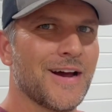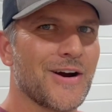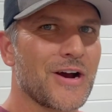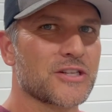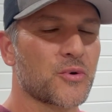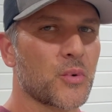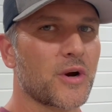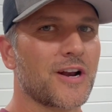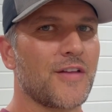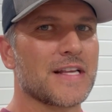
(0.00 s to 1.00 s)
right, so we're
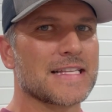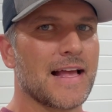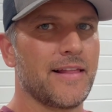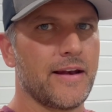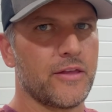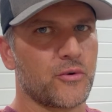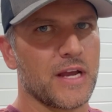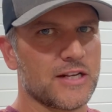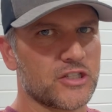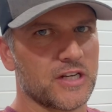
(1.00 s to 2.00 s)
working on this
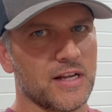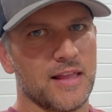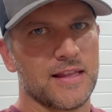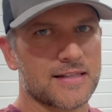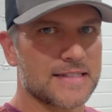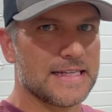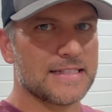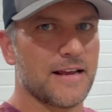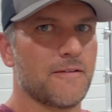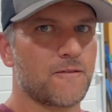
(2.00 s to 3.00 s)
L83 engine in the
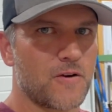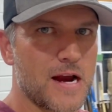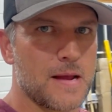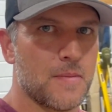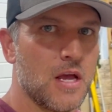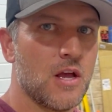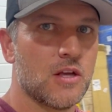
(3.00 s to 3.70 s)
C10 frame.